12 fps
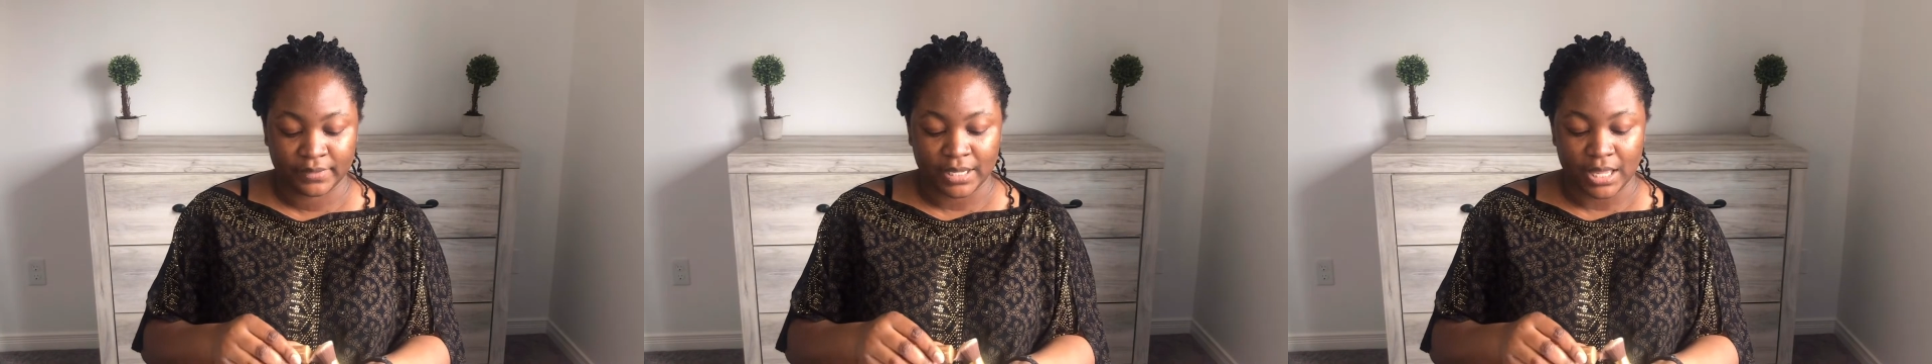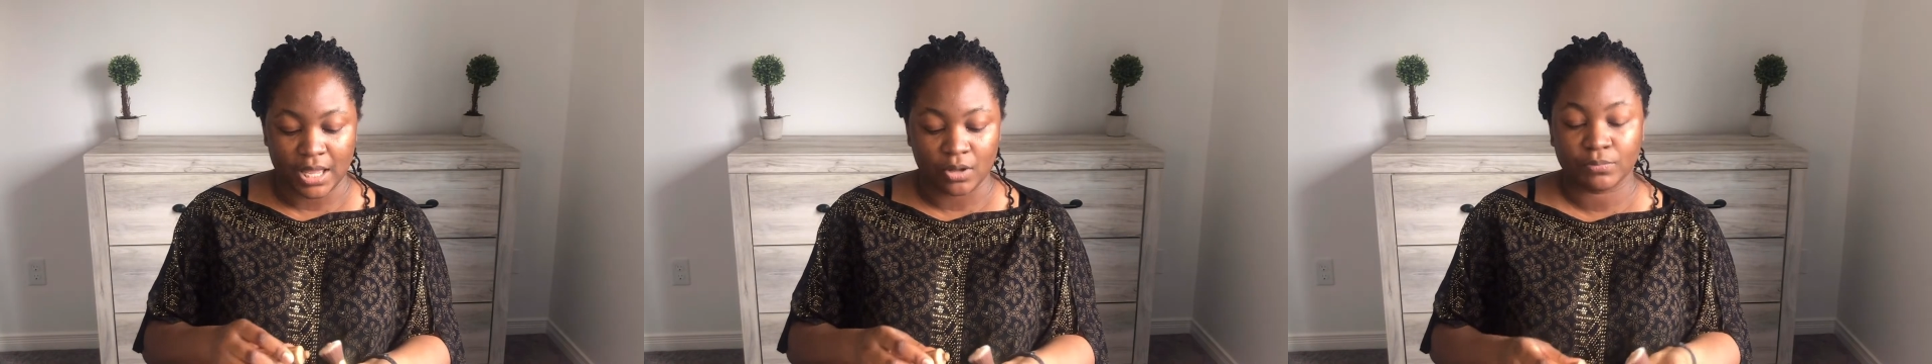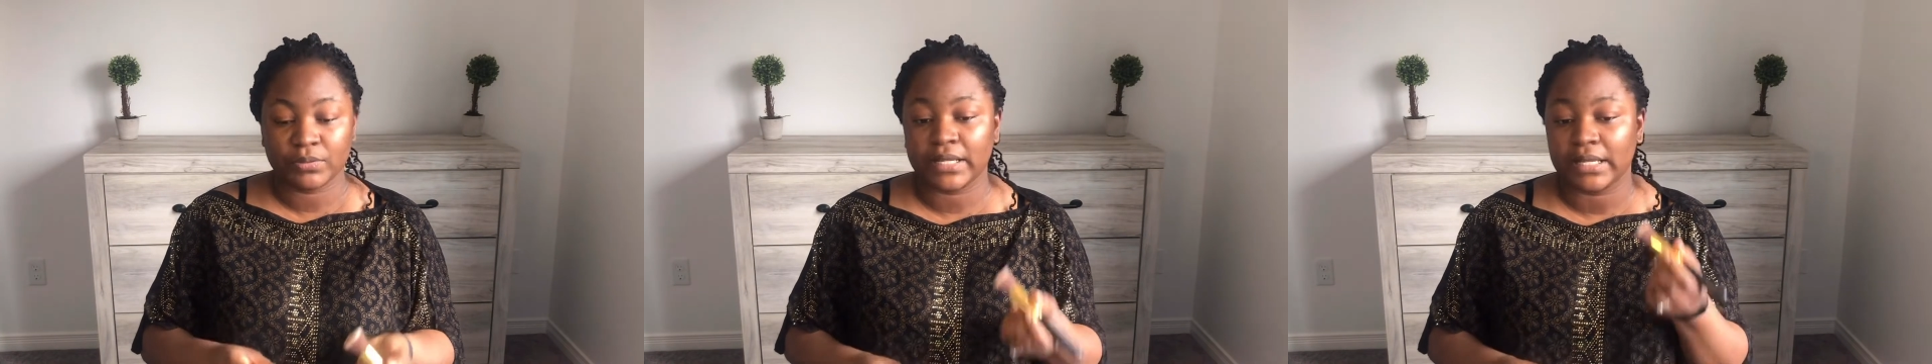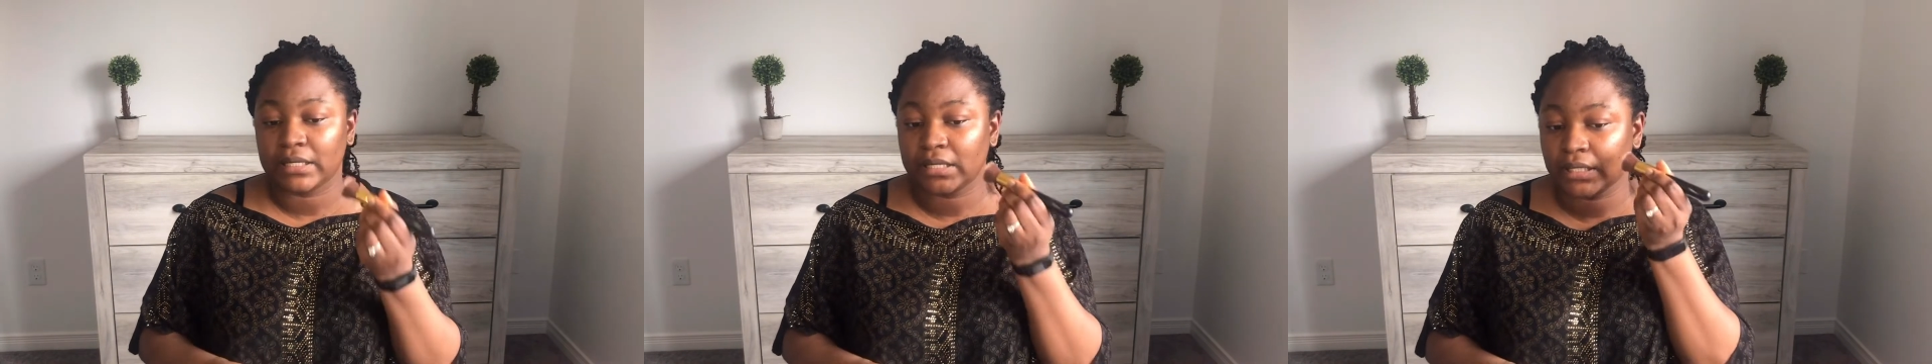I'll put a
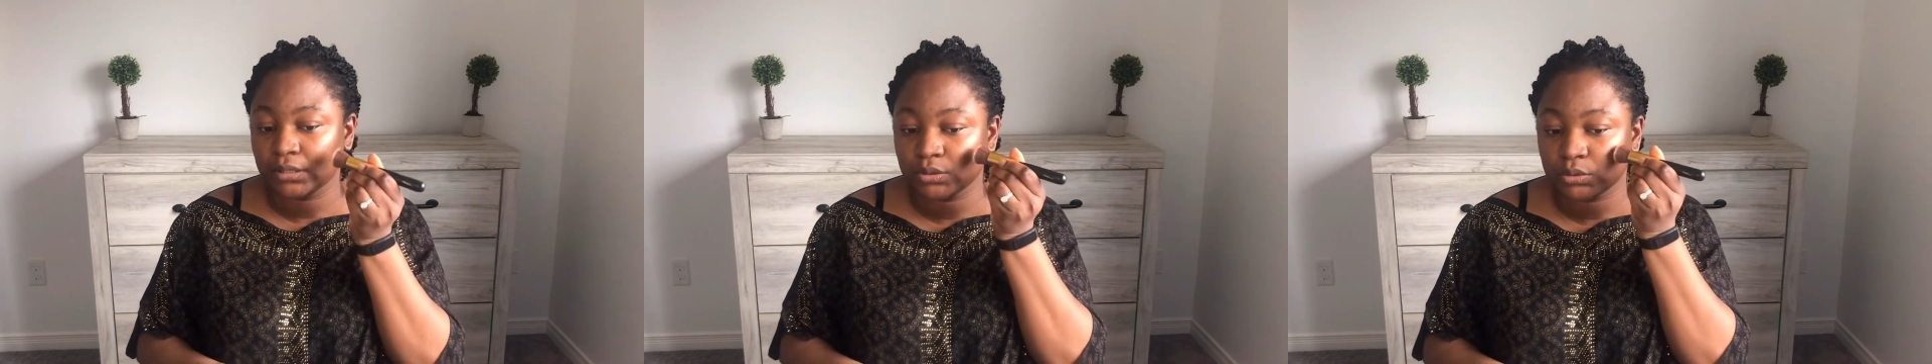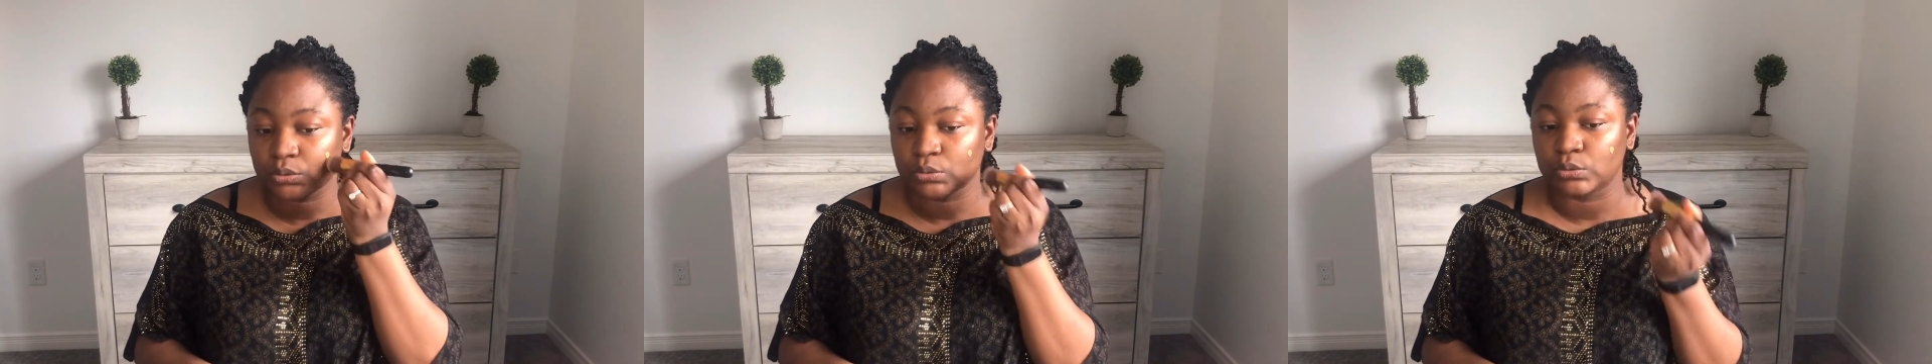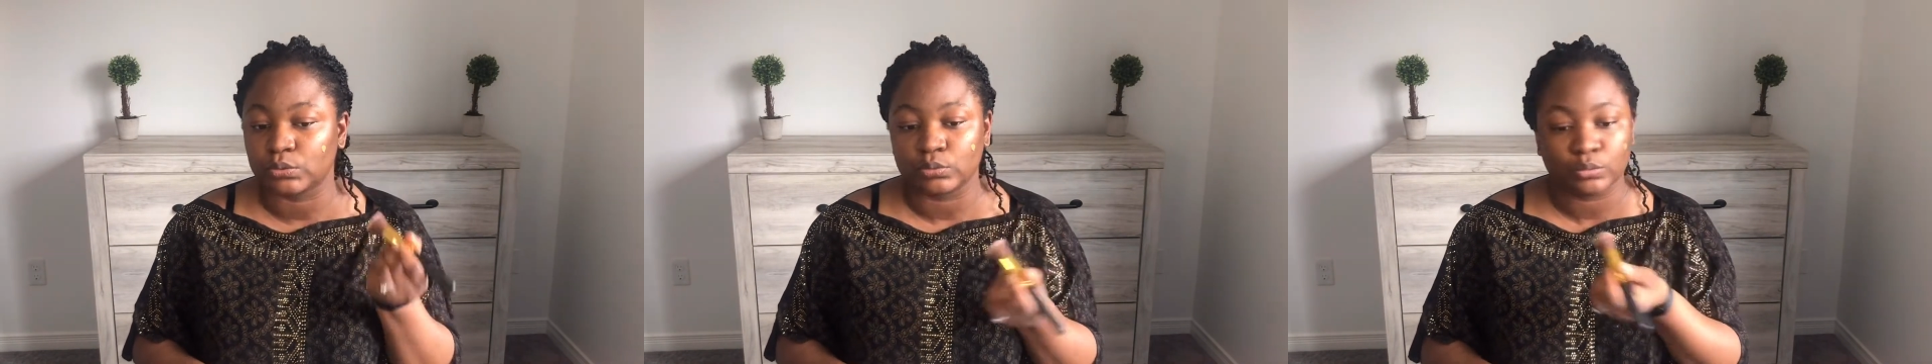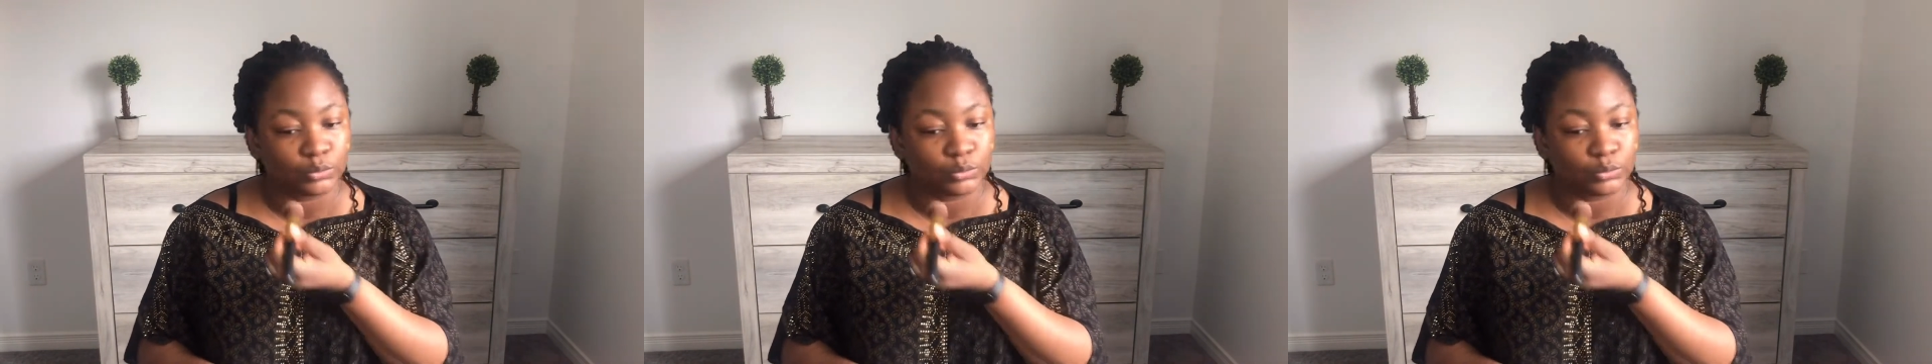link to